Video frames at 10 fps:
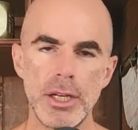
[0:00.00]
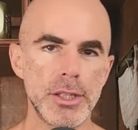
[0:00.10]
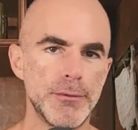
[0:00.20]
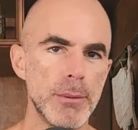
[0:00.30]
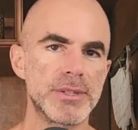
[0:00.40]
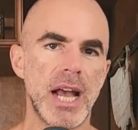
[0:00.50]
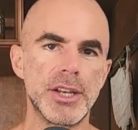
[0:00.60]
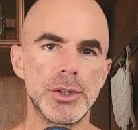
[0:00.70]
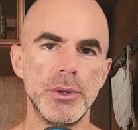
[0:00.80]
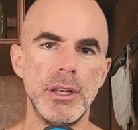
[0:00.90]
here's the flip
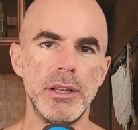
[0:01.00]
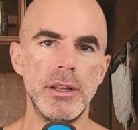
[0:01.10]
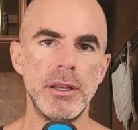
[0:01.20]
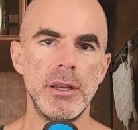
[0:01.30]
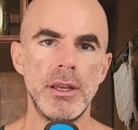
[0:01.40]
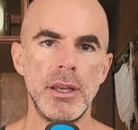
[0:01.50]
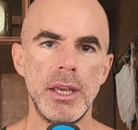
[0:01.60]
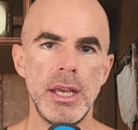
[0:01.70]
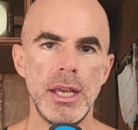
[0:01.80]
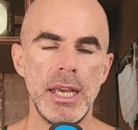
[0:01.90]
side to it.
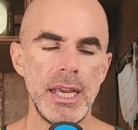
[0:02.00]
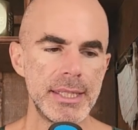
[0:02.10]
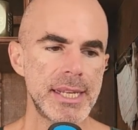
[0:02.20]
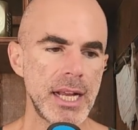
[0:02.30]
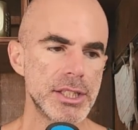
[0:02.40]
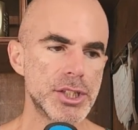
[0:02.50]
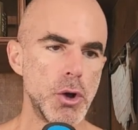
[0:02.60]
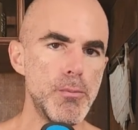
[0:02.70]
It's gotten so